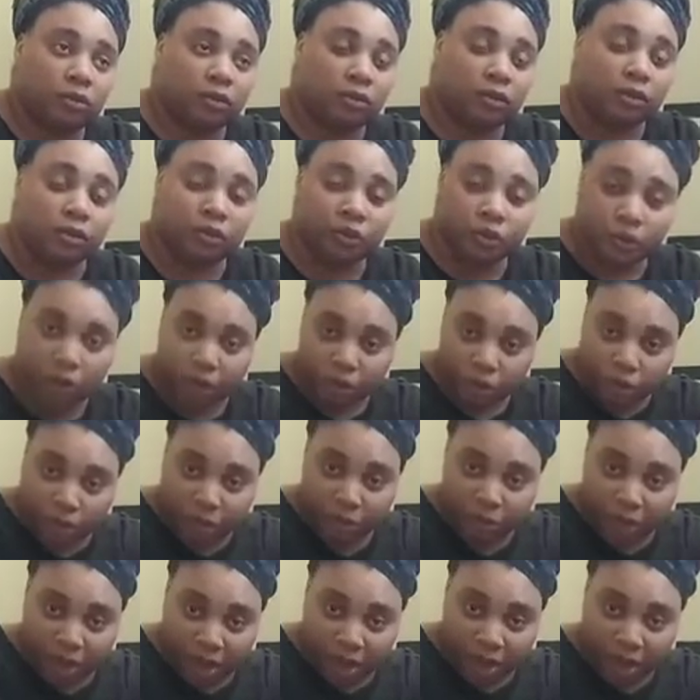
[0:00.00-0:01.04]
You can
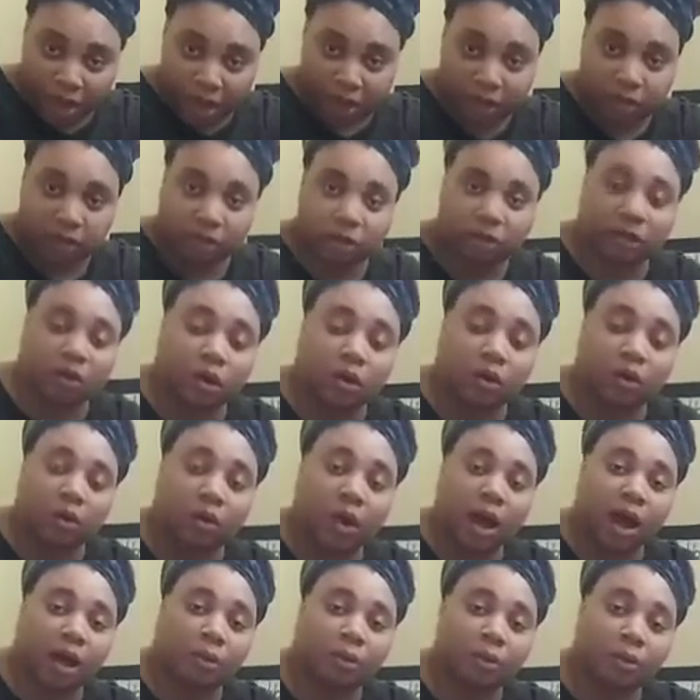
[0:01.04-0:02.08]
do that.
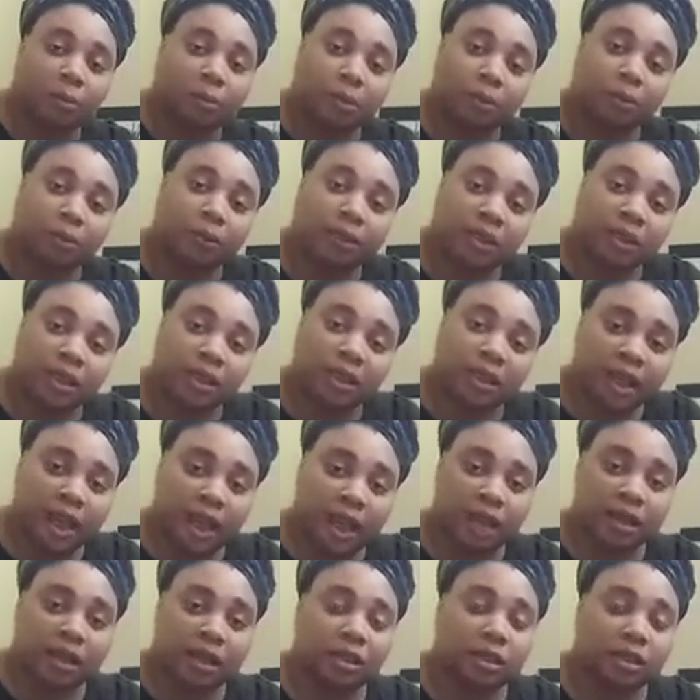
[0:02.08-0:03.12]
So I will be putting
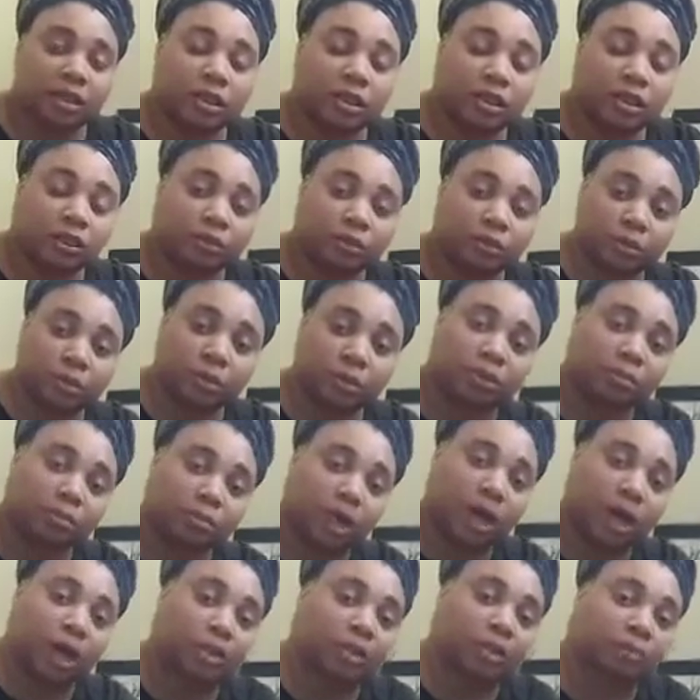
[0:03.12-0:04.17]
that in the description
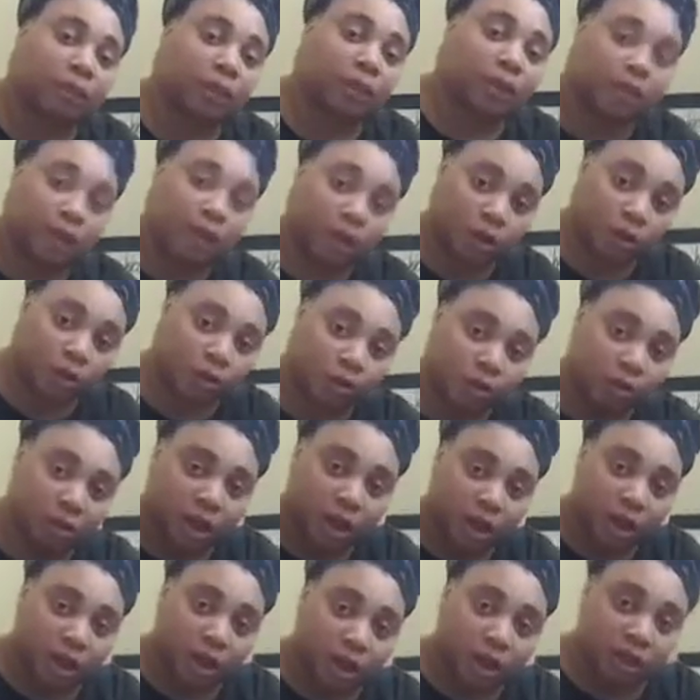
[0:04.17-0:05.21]
box below
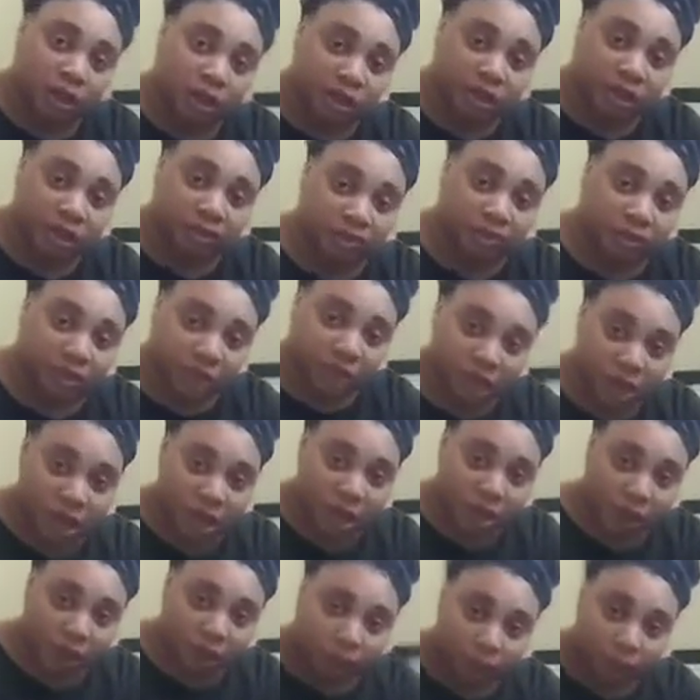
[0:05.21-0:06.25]
in this
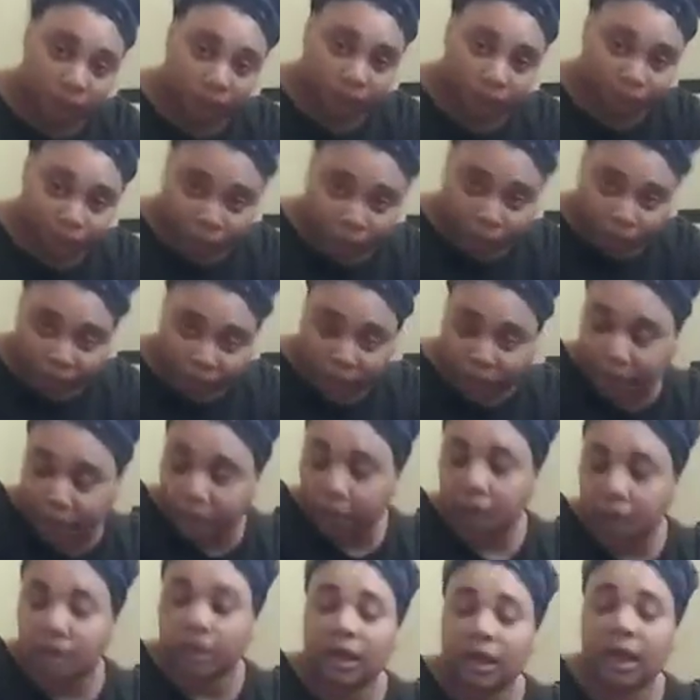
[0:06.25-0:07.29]
video.
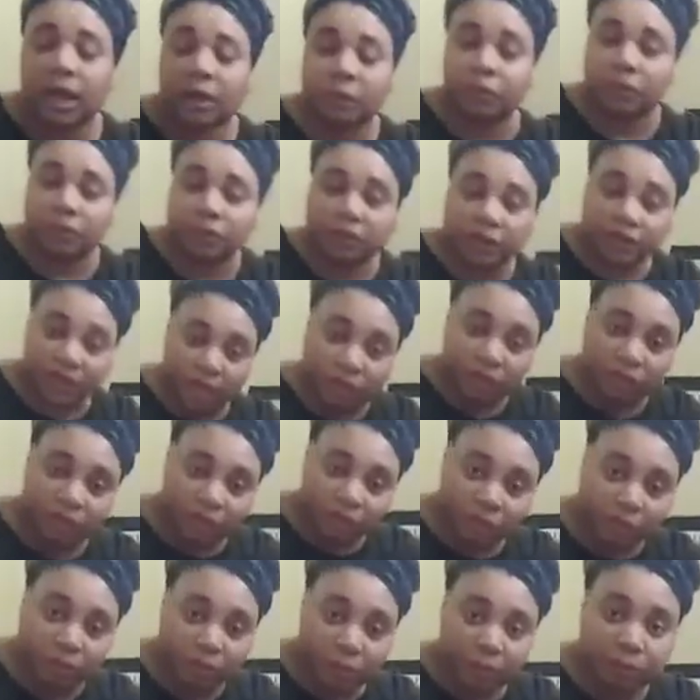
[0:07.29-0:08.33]
Okay? I will
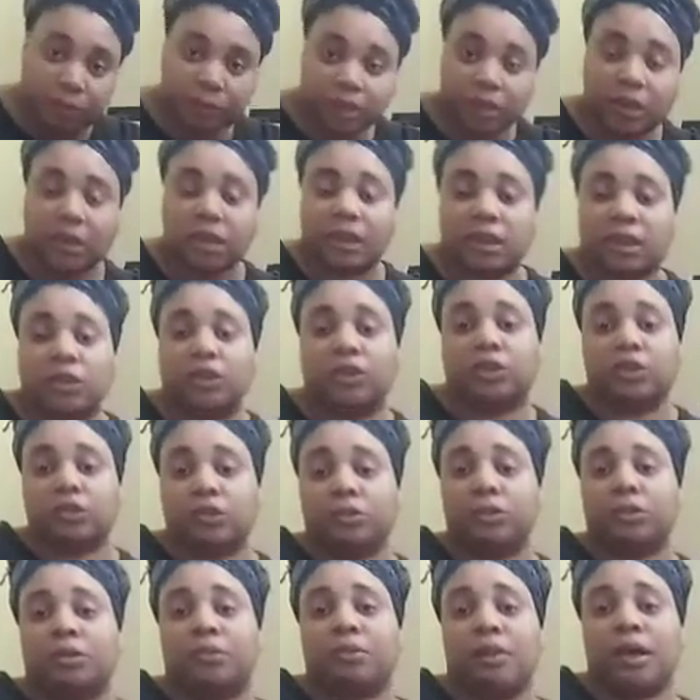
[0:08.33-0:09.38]
definitely be putting it in the
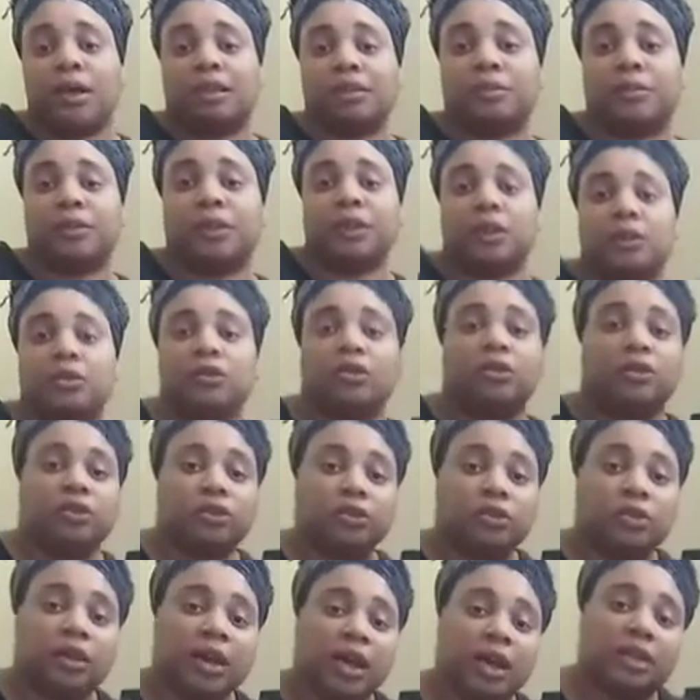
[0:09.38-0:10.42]
description box below so
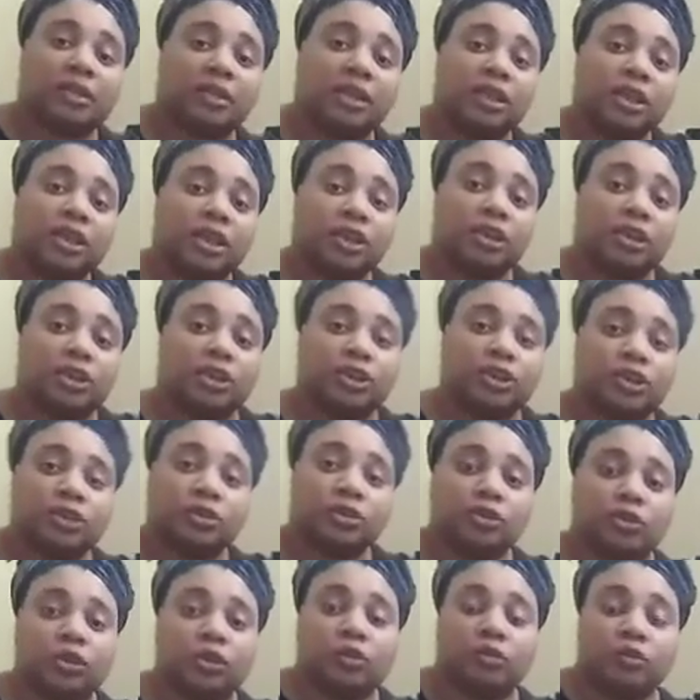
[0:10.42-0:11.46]
you guys can get your
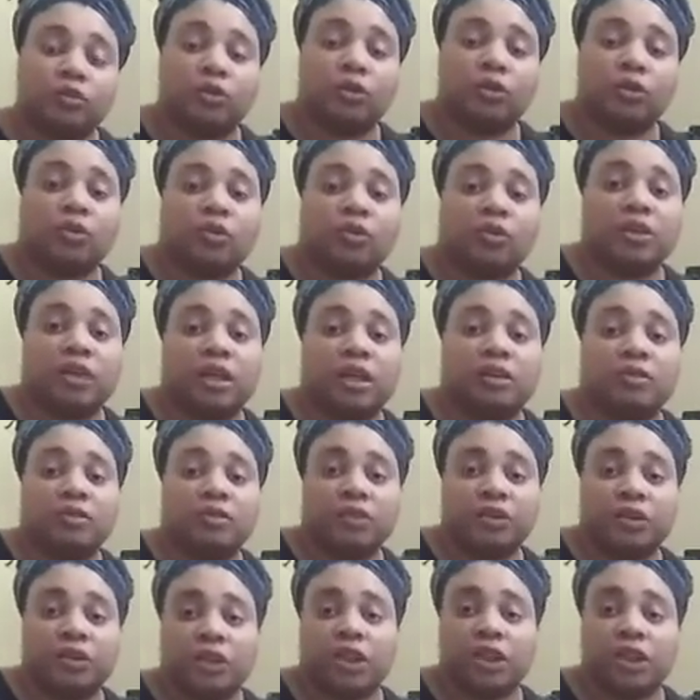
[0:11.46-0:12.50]
children enrolled
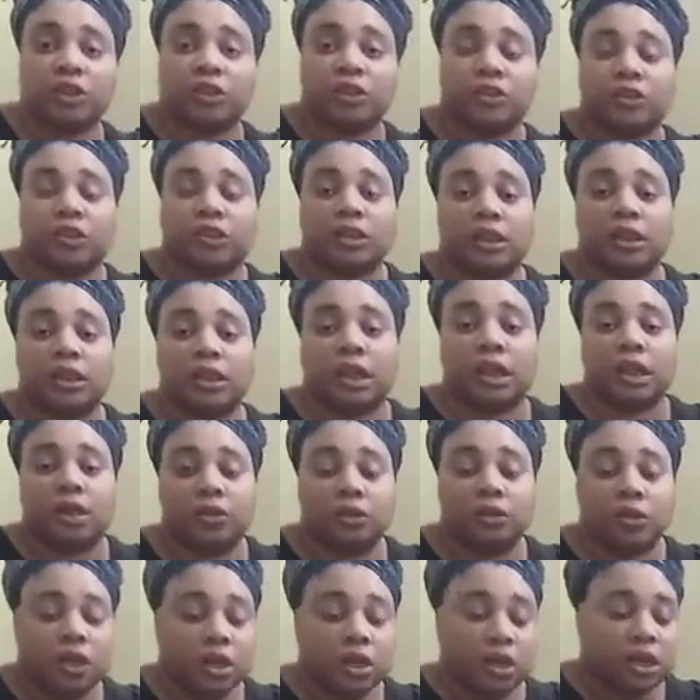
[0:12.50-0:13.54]
if you're interested.
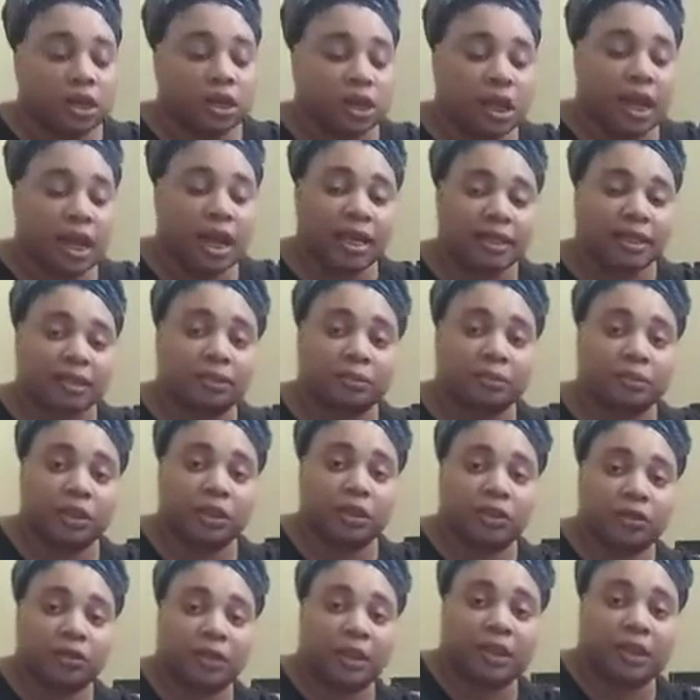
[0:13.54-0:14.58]
Now, it has to be
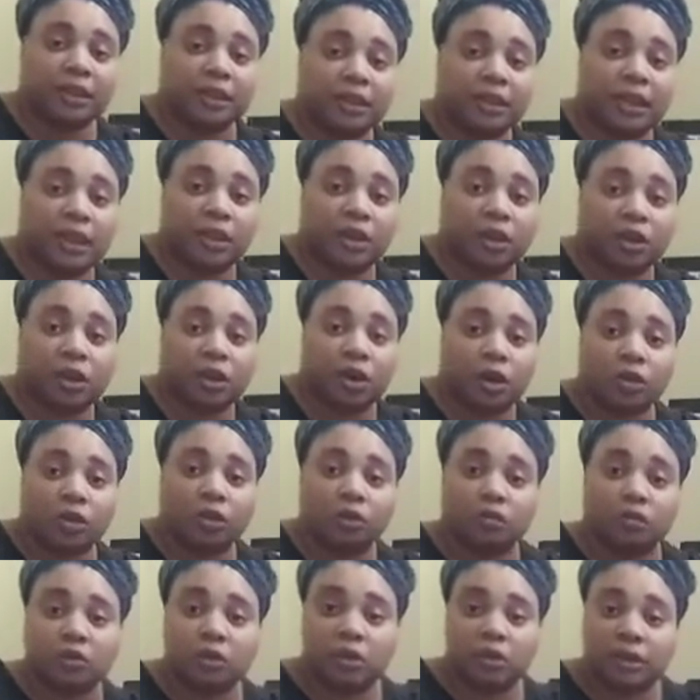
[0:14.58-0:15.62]
grades
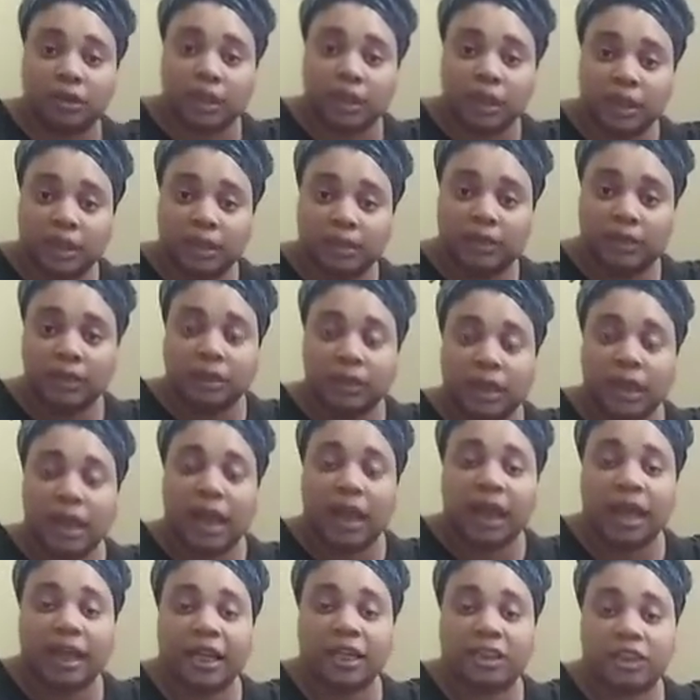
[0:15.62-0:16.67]
kindergarten through 6,
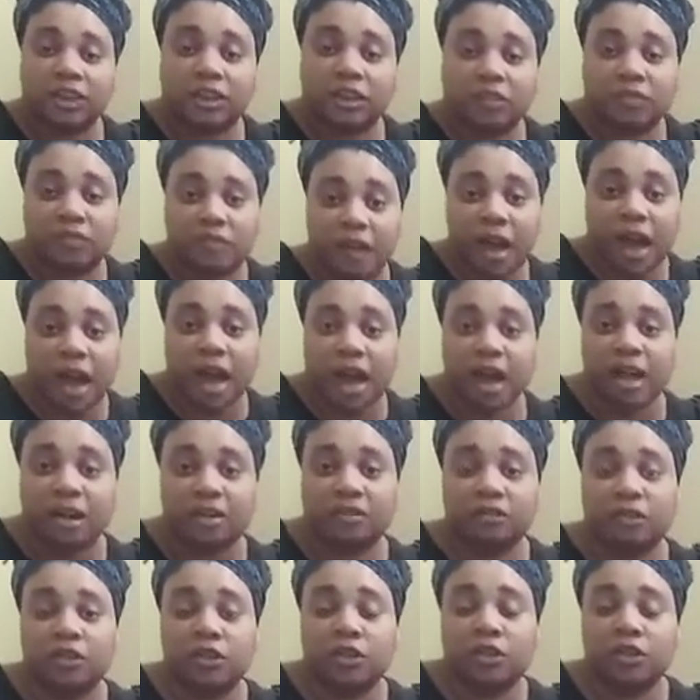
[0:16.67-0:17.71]
ages
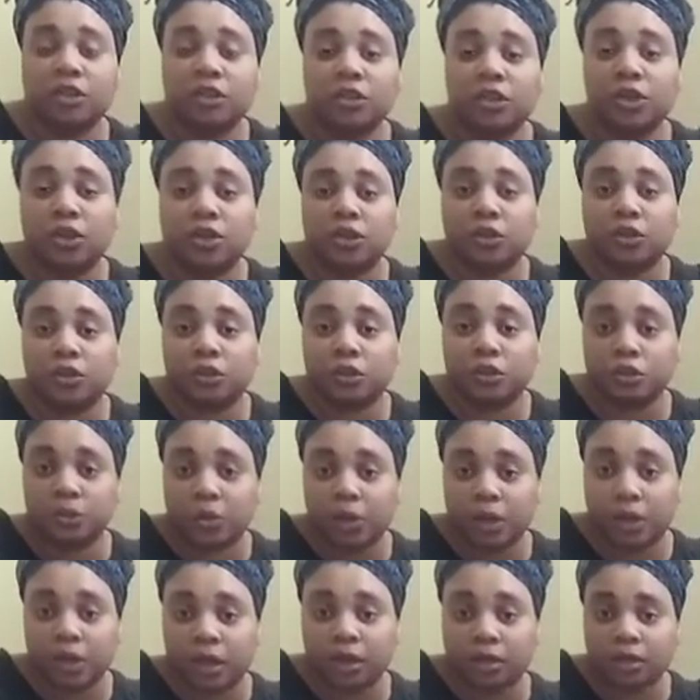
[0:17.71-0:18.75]
5 to
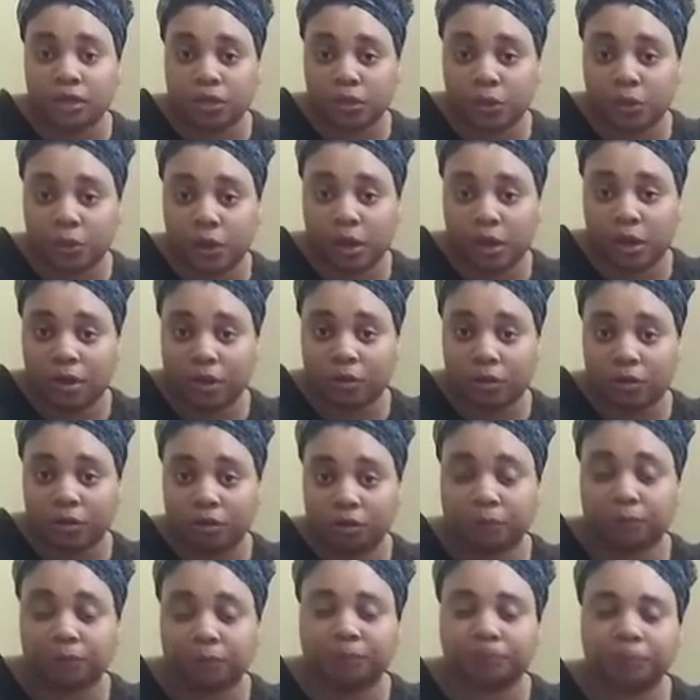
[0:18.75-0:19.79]
12.